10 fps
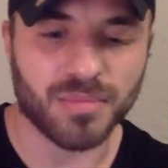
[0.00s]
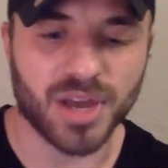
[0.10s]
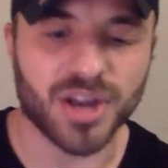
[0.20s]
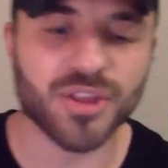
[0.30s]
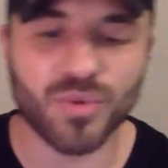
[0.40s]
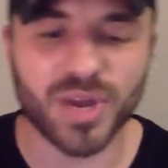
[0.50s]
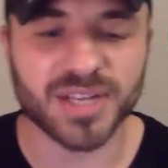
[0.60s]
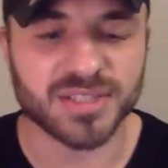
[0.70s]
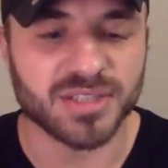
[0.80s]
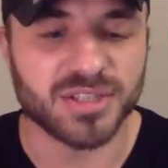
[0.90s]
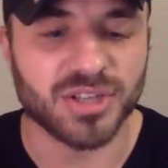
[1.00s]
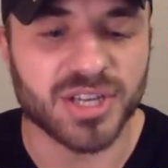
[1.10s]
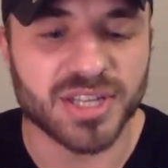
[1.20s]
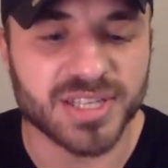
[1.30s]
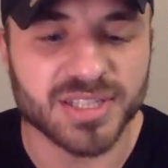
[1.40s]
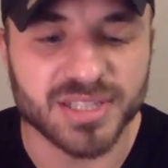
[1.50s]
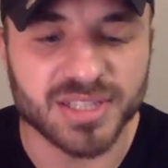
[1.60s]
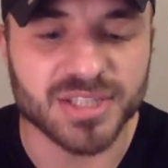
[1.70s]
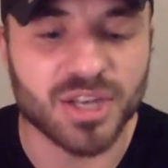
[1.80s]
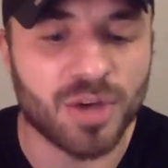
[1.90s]
Another way to look at this is
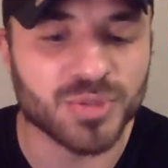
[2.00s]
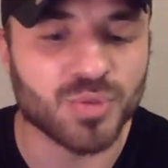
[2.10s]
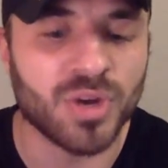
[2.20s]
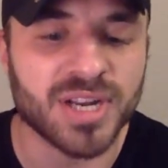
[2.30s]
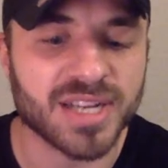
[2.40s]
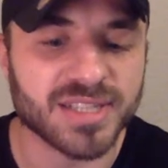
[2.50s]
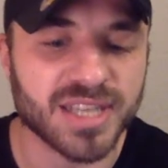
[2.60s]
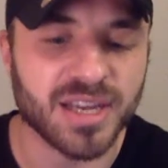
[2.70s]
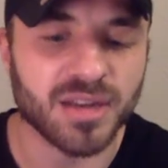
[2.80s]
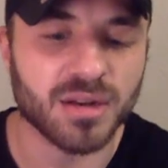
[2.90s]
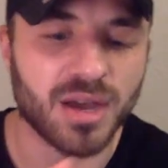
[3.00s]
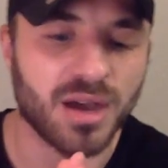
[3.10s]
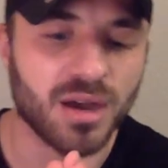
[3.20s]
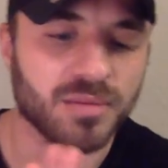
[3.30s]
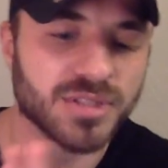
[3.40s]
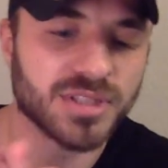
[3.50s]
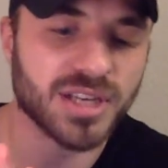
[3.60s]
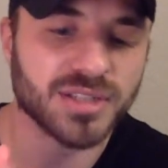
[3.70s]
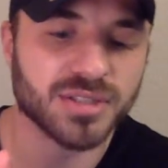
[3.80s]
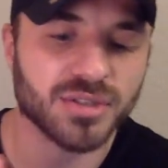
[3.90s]
in Psalms 119.
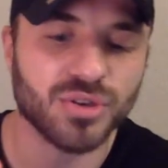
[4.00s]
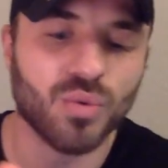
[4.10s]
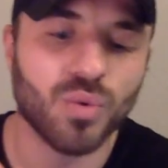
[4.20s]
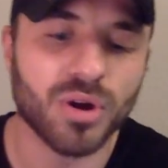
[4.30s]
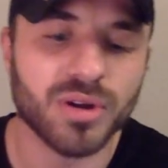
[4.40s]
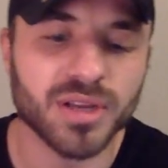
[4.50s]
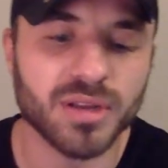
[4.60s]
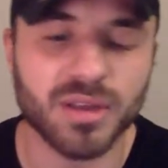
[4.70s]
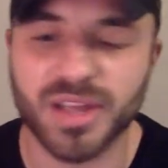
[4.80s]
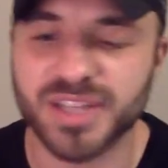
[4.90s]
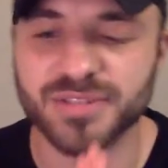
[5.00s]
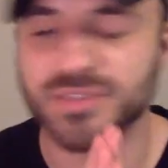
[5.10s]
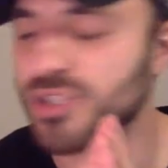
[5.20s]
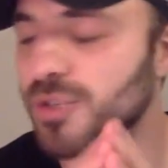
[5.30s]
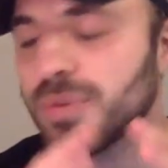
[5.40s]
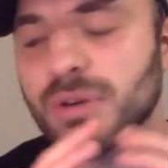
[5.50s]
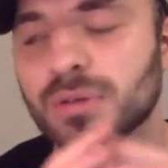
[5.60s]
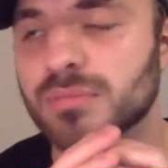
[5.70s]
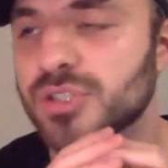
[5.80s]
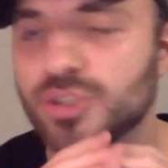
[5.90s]
Says, your word, it's a
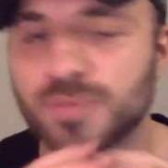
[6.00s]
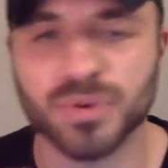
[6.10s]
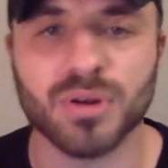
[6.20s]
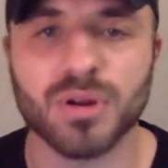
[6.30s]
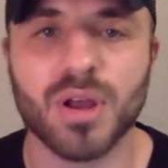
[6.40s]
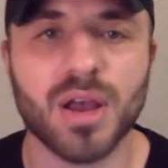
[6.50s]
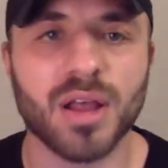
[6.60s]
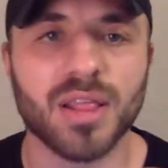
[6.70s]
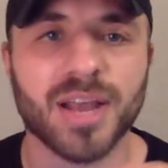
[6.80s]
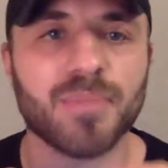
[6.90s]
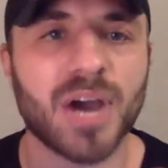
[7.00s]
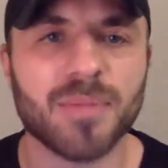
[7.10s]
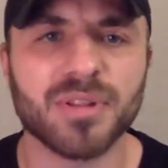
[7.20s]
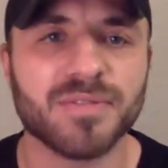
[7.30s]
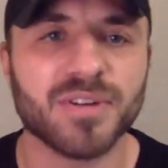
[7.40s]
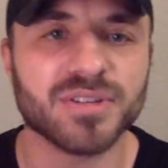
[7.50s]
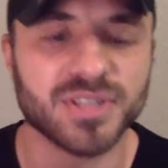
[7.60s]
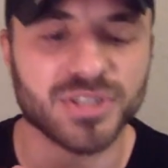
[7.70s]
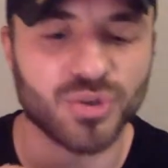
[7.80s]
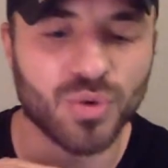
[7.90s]
super, super like popular verse,
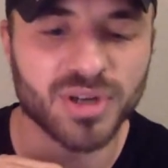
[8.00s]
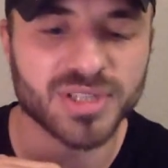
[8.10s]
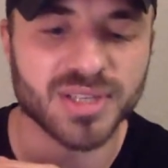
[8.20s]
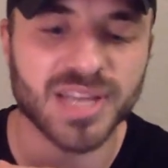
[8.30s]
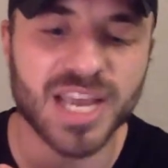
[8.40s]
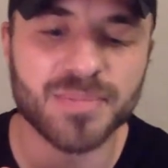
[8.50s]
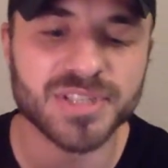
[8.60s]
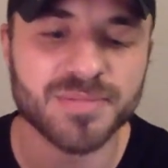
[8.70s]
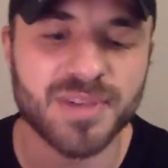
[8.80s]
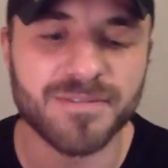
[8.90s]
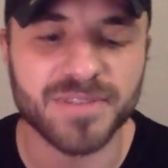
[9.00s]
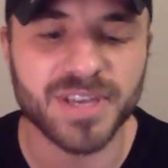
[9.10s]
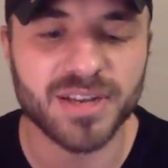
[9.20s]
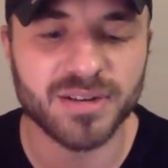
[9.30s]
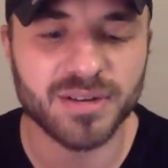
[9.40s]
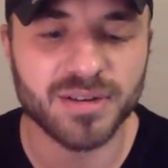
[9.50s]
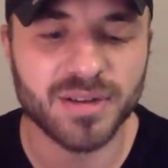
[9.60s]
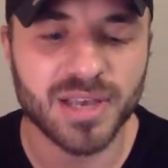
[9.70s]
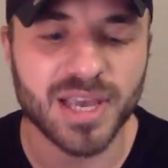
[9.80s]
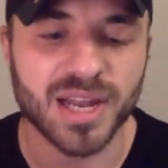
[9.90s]
says, your word is a lamp unto my feet
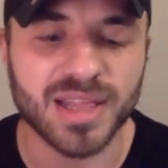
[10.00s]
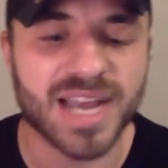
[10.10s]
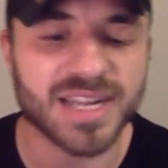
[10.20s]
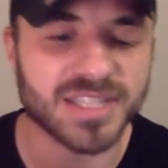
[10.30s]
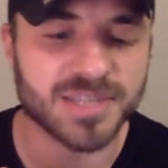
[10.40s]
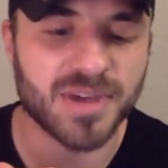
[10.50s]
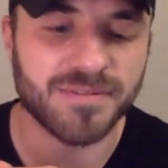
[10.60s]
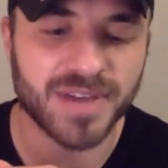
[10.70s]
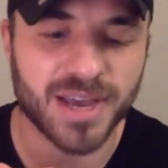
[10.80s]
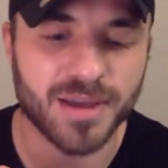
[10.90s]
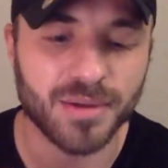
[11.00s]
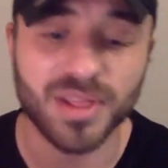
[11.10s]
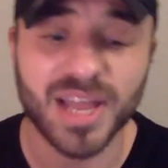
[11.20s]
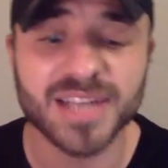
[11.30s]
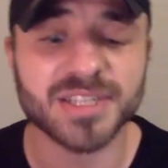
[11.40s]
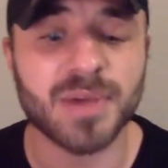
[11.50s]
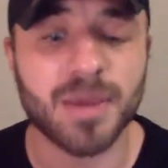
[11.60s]
and a light into my path. Lamp into